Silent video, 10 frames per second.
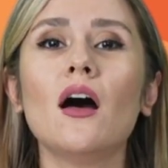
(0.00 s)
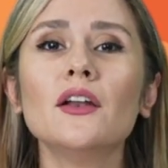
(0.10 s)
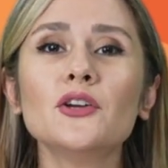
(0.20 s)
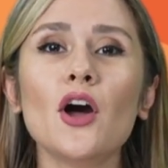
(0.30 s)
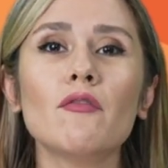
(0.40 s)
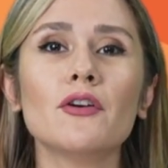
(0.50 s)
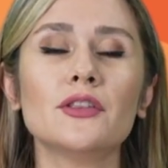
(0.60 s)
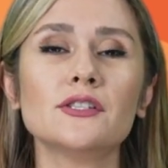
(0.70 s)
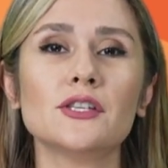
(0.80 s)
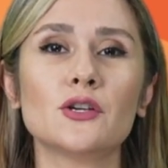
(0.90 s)
uncover
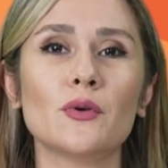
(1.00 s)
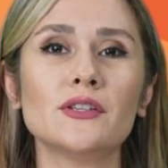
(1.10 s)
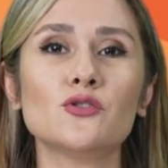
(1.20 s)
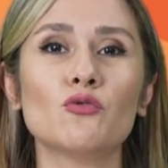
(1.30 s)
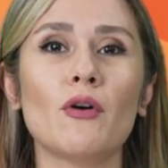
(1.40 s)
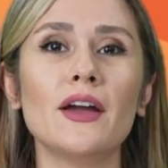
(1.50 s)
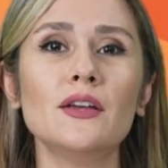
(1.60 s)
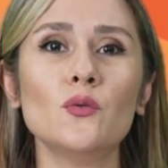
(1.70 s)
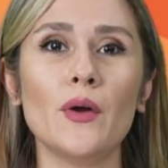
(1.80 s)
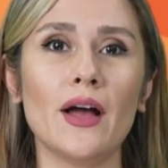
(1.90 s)
the secrets to
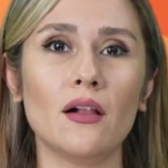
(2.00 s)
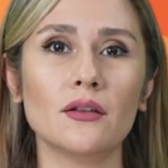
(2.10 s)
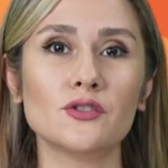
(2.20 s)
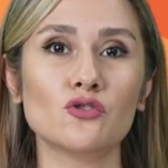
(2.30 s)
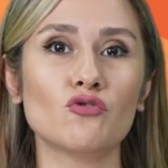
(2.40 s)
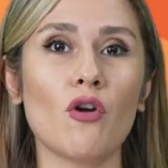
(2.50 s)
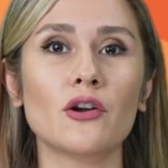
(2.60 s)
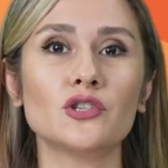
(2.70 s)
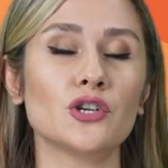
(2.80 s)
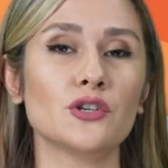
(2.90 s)
writing well
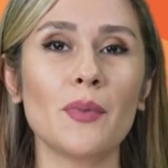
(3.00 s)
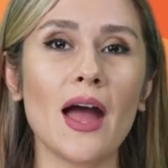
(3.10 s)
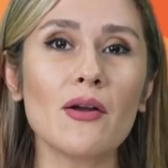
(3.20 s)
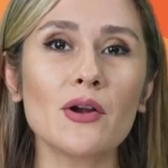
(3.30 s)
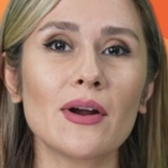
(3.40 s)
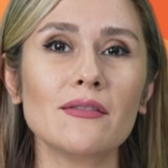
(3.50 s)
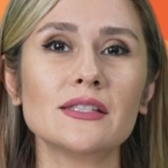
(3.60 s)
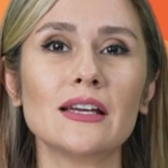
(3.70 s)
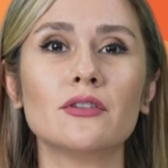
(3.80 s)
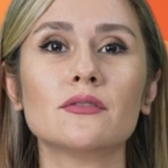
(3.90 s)
structured paragraphs
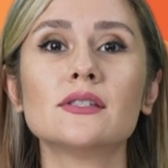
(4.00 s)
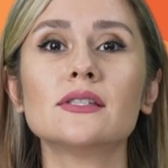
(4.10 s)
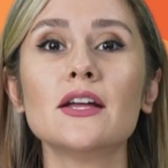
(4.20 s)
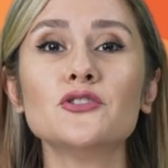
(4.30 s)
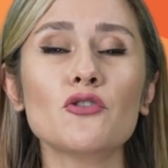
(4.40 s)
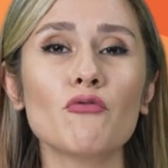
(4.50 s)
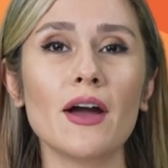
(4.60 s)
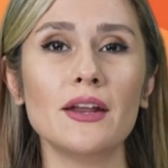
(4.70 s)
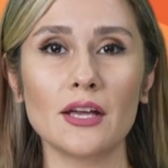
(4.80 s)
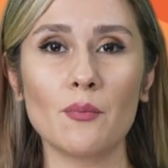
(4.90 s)
that will set your
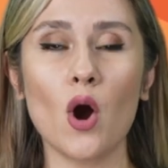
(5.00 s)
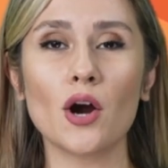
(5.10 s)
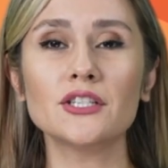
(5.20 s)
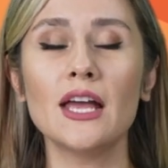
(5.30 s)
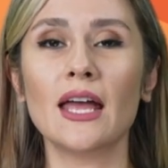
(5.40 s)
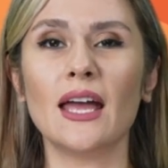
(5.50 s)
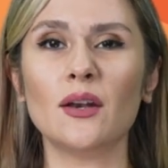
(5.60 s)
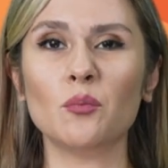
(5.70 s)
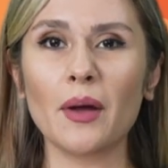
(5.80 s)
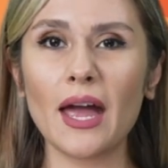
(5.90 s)
writing apart
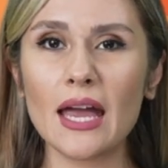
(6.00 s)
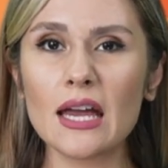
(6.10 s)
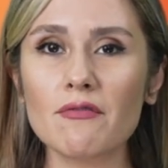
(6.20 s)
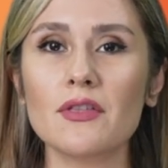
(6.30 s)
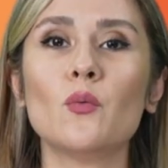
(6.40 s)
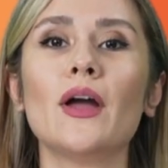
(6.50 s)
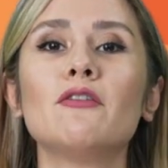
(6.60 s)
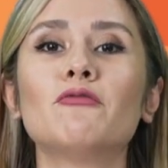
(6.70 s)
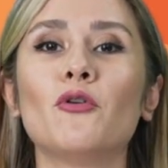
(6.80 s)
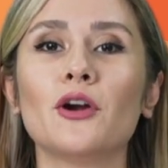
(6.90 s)
and pave the way
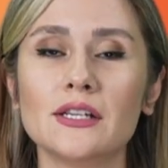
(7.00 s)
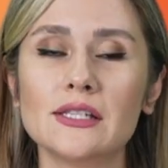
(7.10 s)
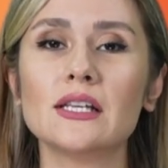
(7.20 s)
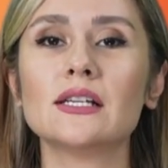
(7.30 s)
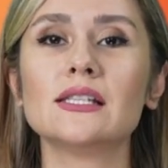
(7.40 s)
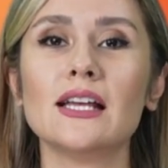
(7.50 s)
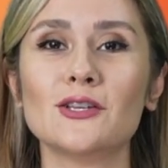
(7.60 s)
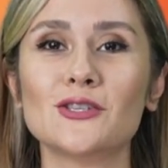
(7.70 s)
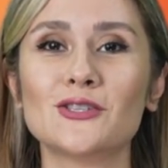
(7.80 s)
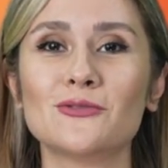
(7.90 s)
for
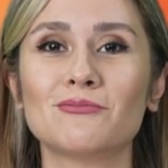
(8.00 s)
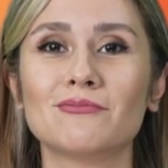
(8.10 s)
success.